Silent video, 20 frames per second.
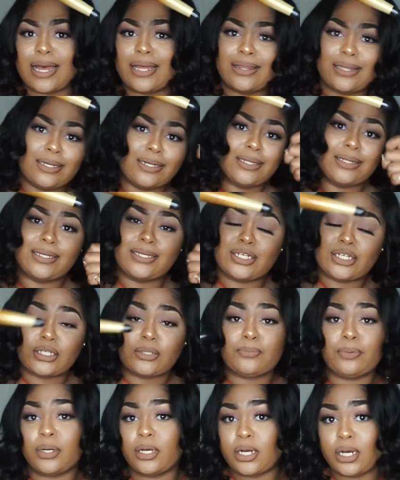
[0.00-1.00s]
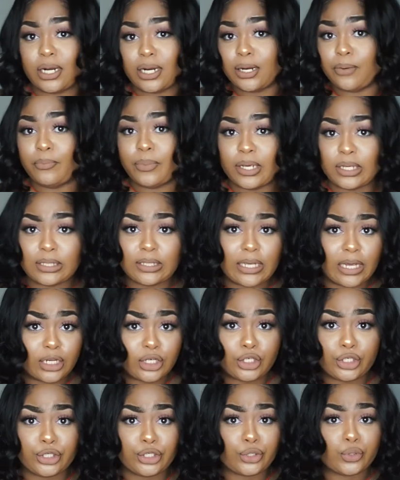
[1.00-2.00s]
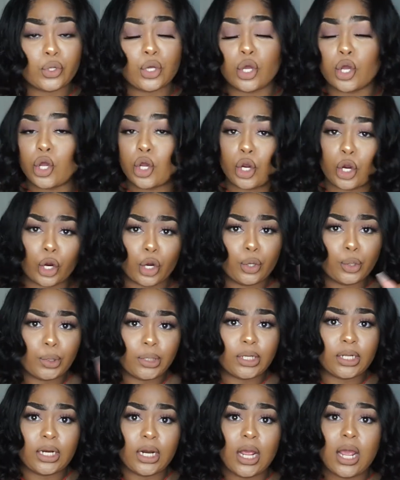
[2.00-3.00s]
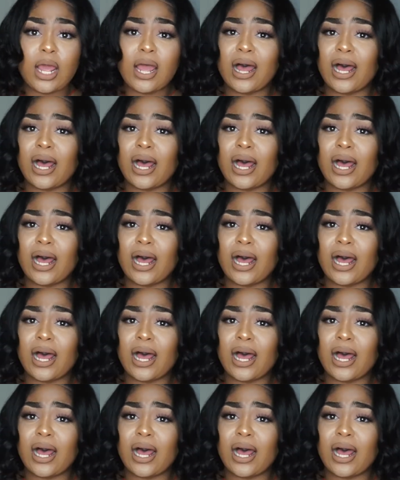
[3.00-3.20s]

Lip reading: I literally just put it in big sections, curled it.